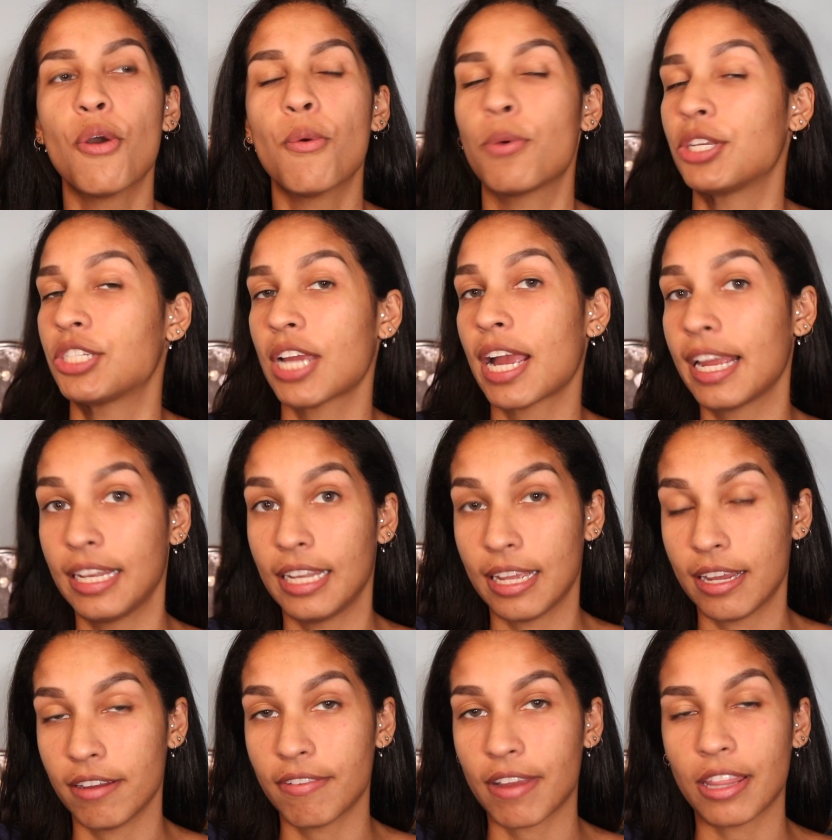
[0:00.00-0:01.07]
which I
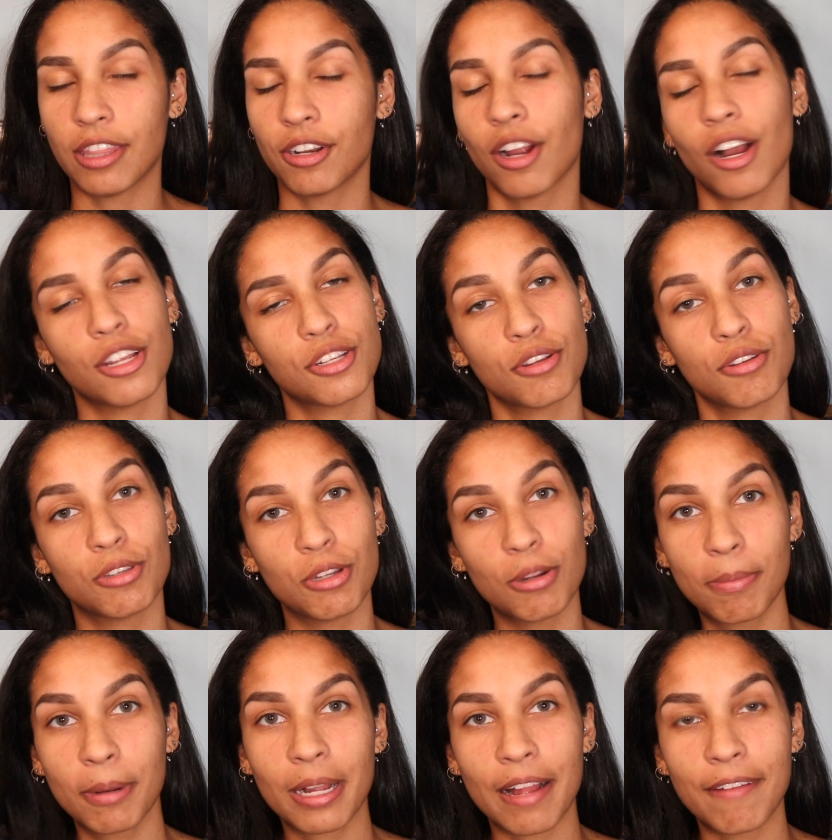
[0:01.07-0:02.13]
love, and they're also
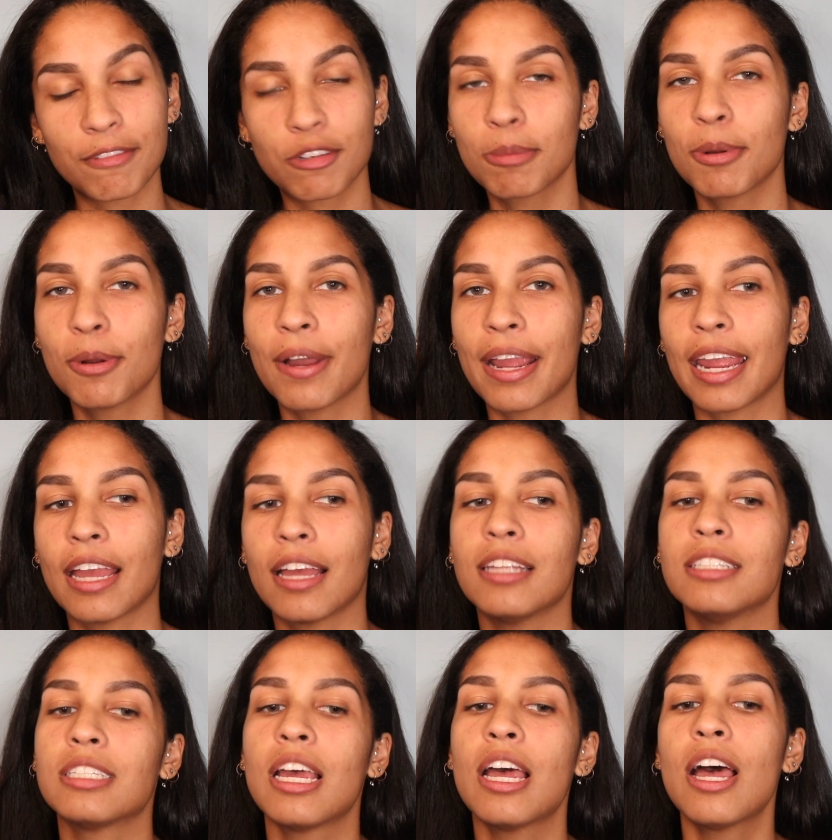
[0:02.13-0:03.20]
super comfortable,
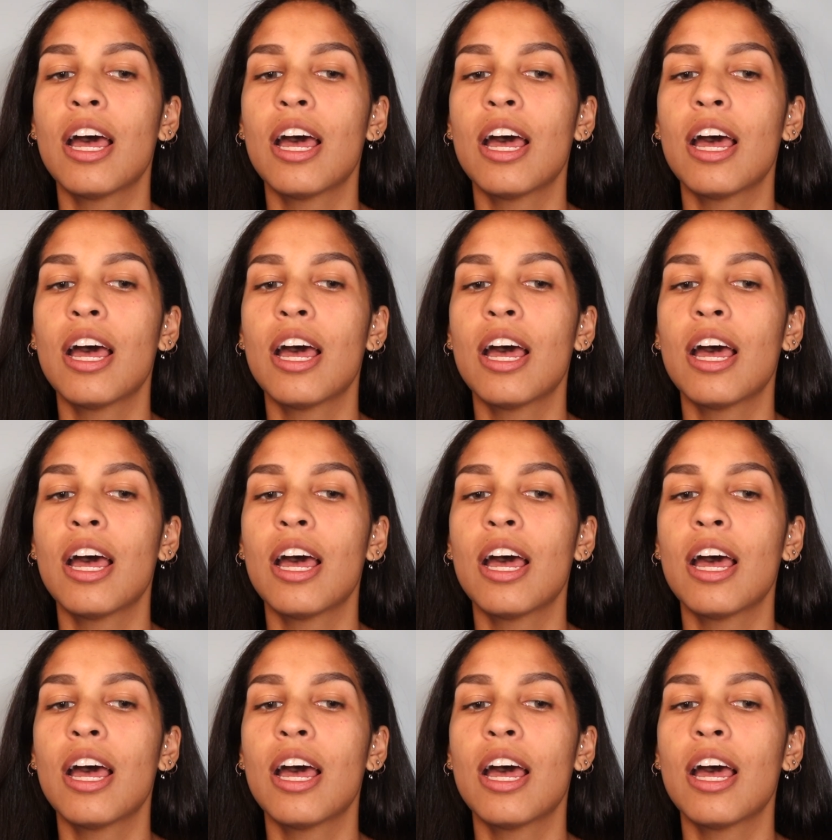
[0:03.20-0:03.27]
and